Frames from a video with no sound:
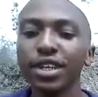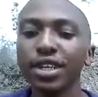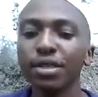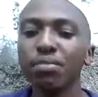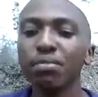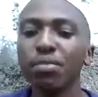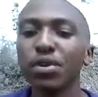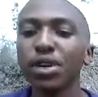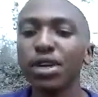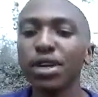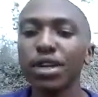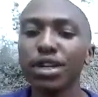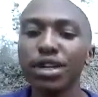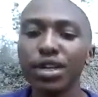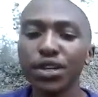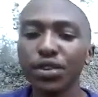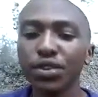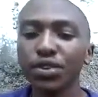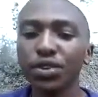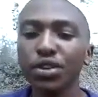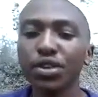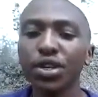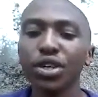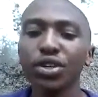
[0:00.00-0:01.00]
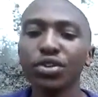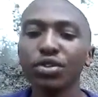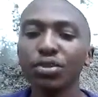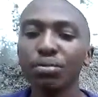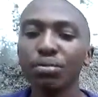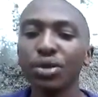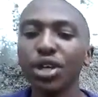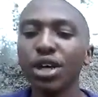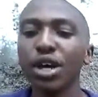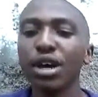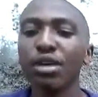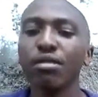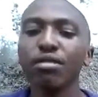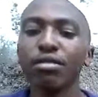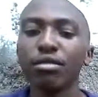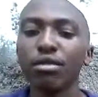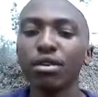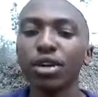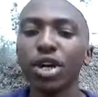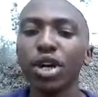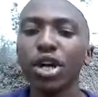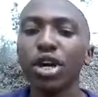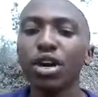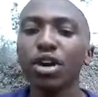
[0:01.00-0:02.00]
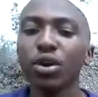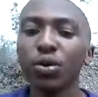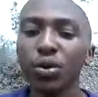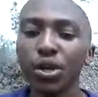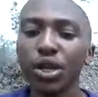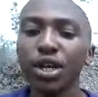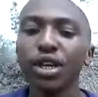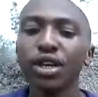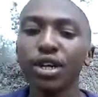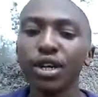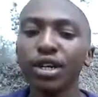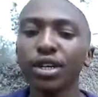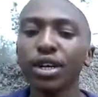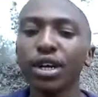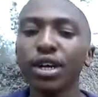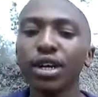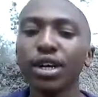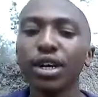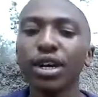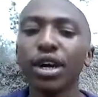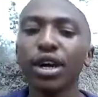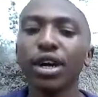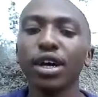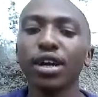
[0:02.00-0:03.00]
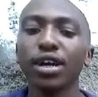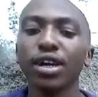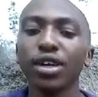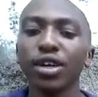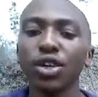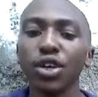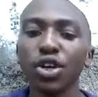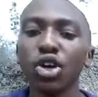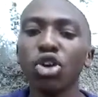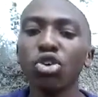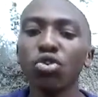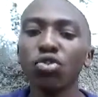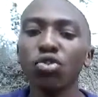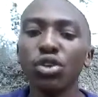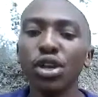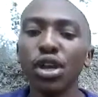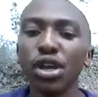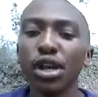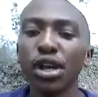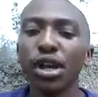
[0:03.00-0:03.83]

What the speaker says: The brand is going to become quicker known.